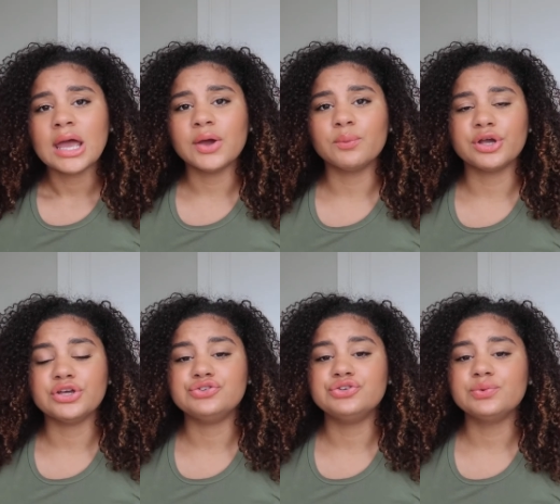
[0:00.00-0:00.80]
and what
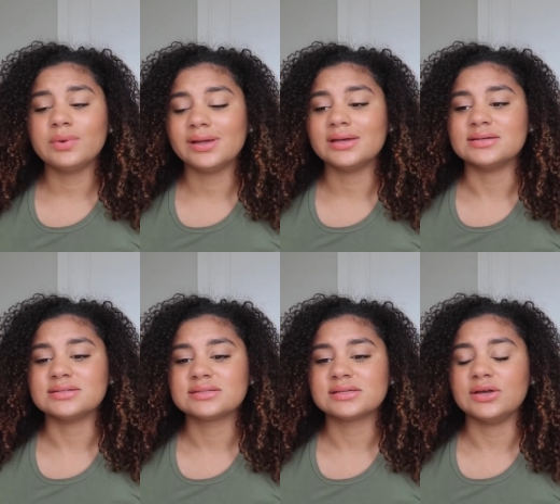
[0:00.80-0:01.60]
you do
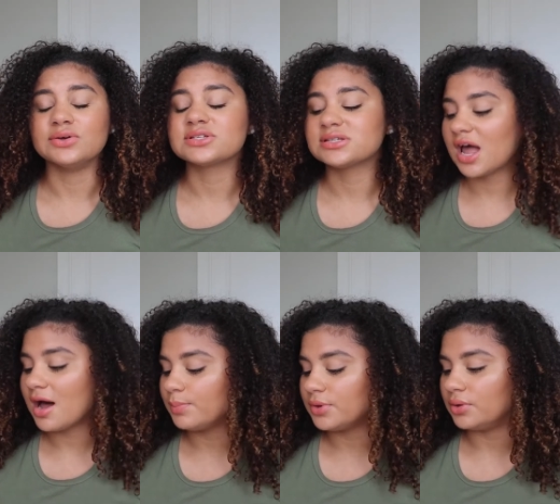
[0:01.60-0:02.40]
is it'll
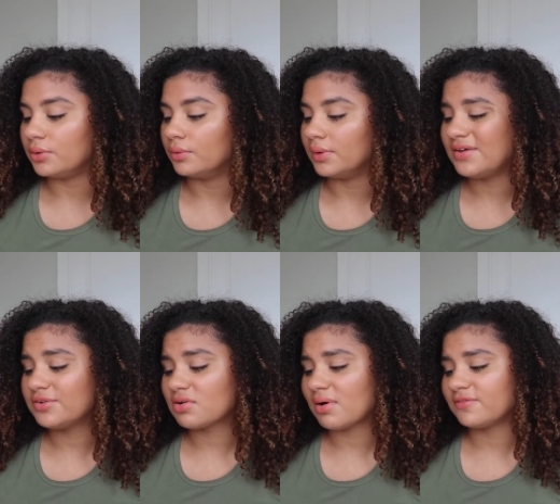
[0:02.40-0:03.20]
stop you,
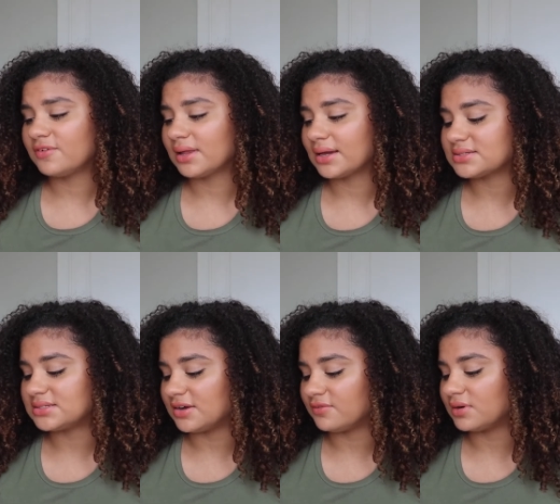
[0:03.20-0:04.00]
even though I feel like it's
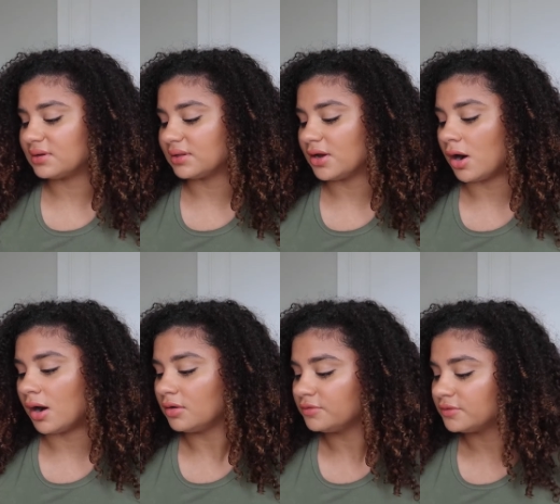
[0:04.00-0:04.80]
definitely
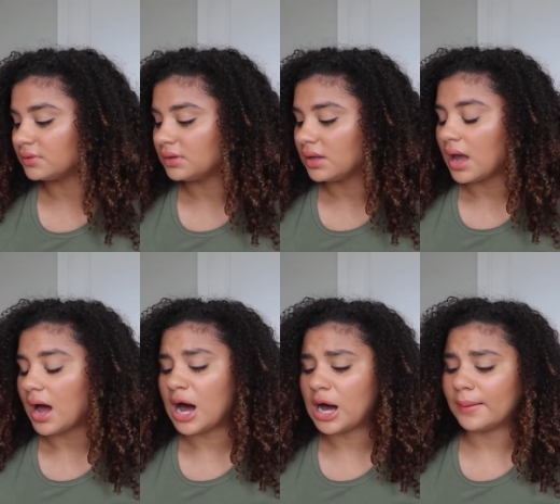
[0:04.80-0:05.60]
off,
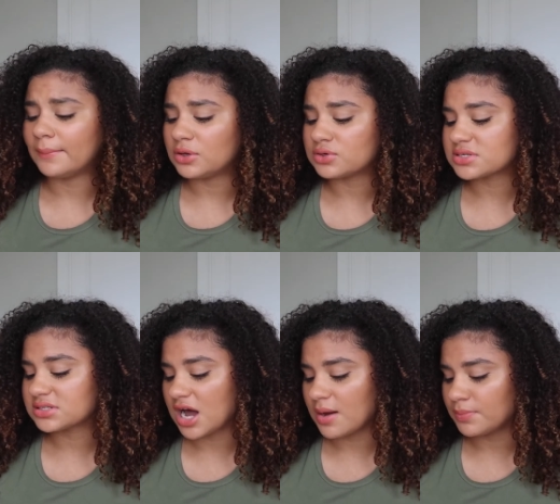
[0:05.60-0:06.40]
um, it'll
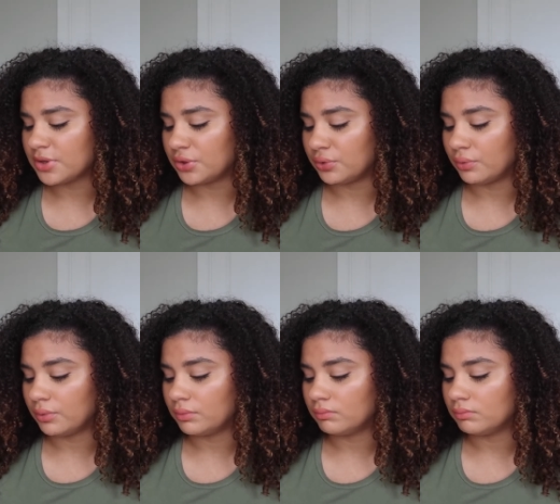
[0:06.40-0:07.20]
stop you
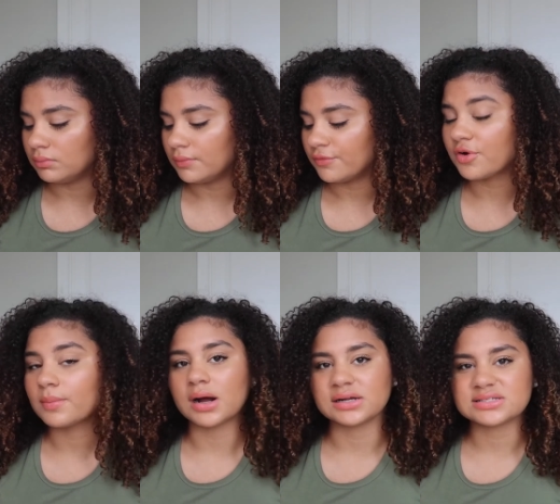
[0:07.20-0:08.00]

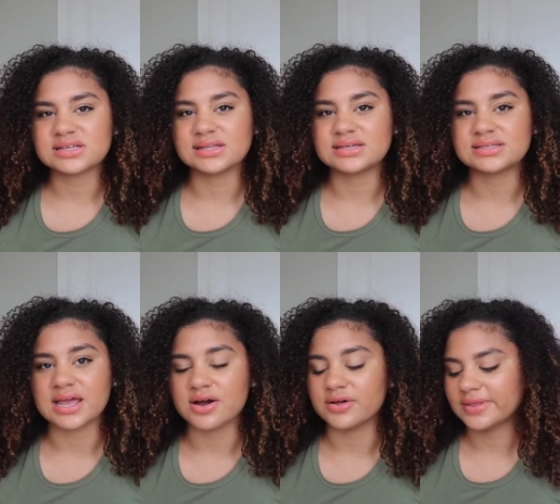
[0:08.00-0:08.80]
from constantly
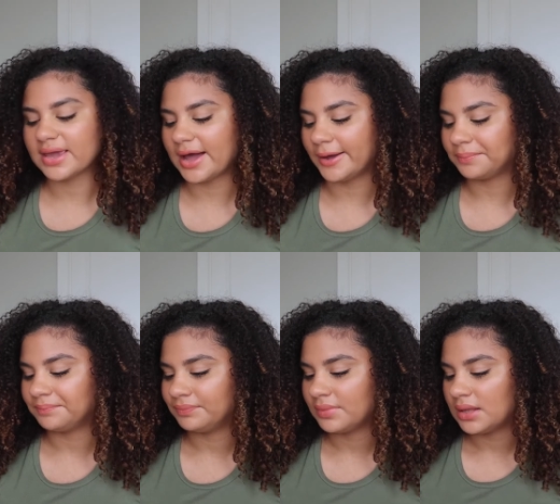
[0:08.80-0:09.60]
staying on the app.
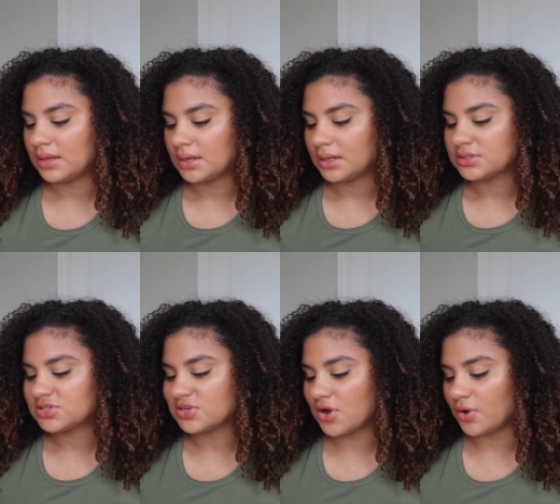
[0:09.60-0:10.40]

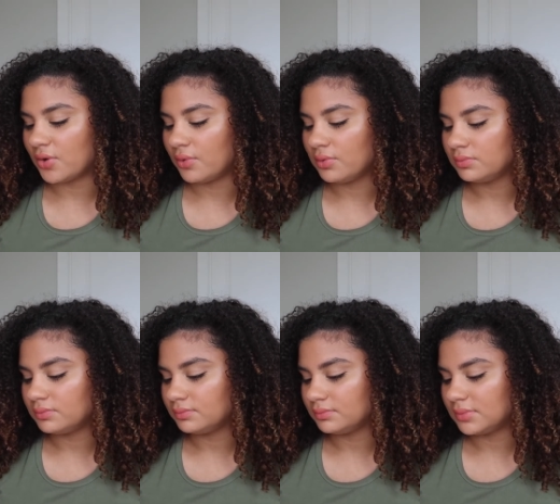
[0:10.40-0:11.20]
So
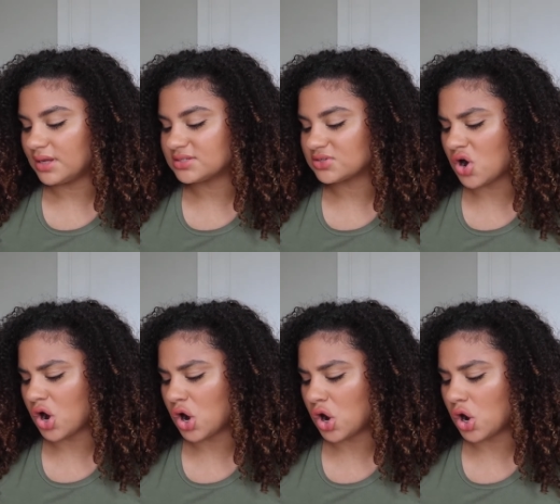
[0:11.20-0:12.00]
it's
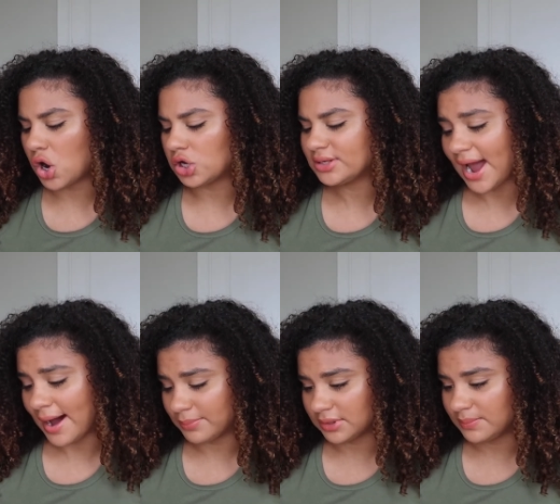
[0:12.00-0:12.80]
called
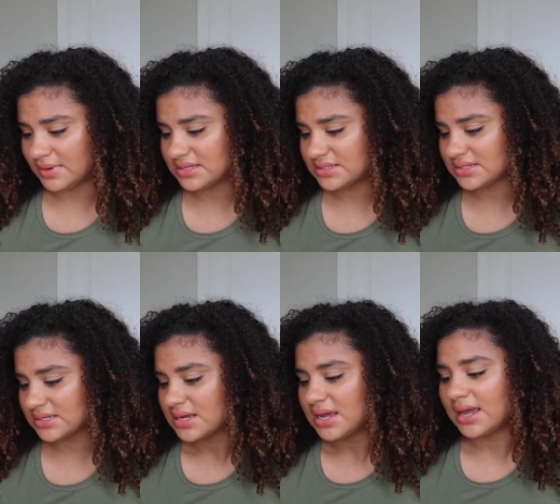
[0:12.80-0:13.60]
app limits
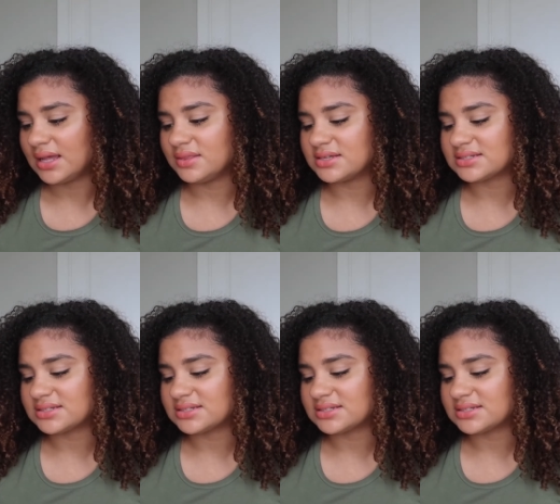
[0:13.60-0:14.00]
in the